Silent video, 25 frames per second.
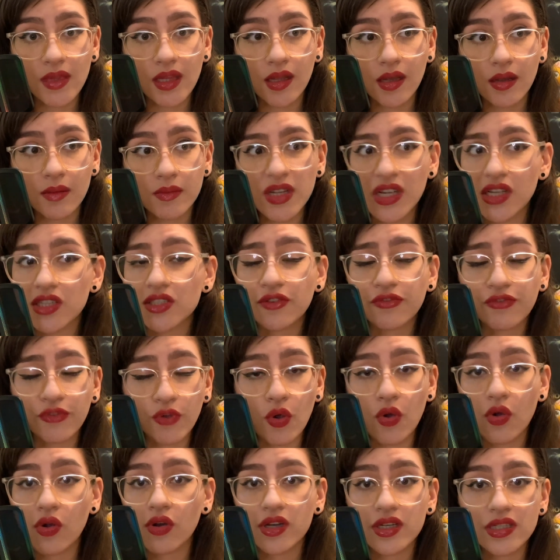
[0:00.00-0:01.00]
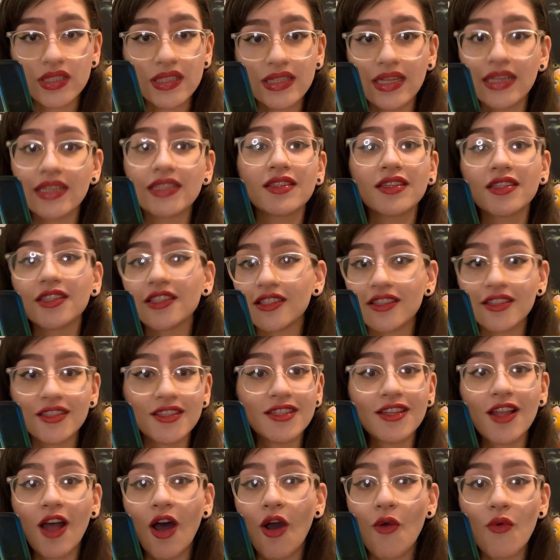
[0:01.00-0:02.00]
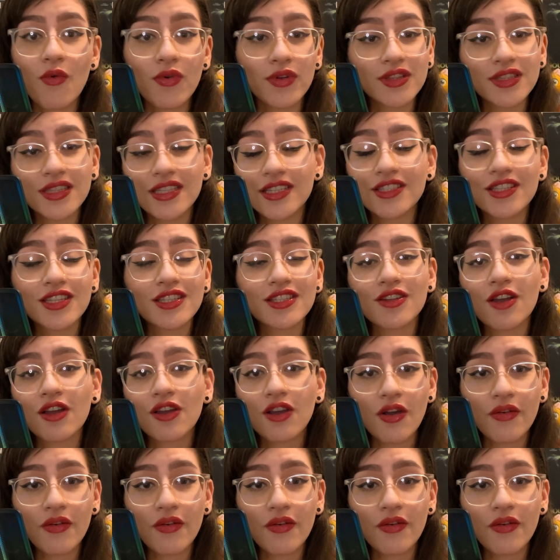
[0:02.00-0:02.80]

Because of course, this is not